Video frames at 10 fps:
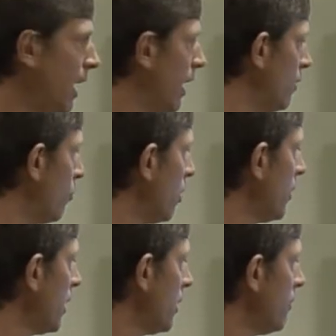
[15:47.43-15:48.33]
And the more
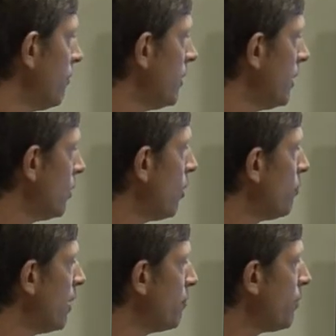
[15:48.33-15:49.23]
we can
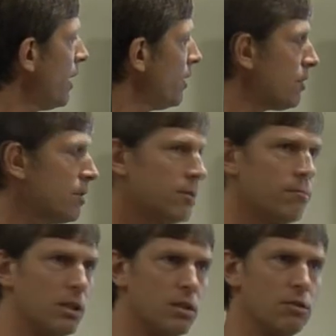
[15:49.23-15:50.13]
incorporate perennials
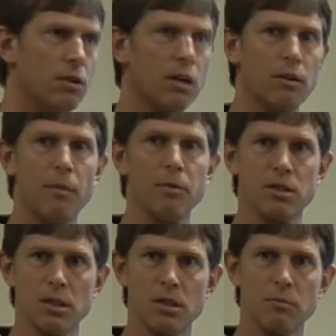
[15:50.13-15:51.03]
into our cropping
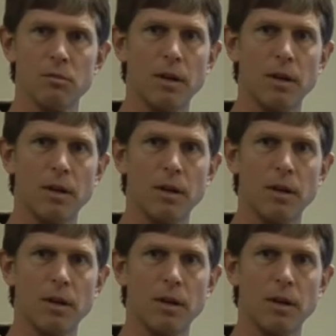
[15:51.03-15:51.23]
systems,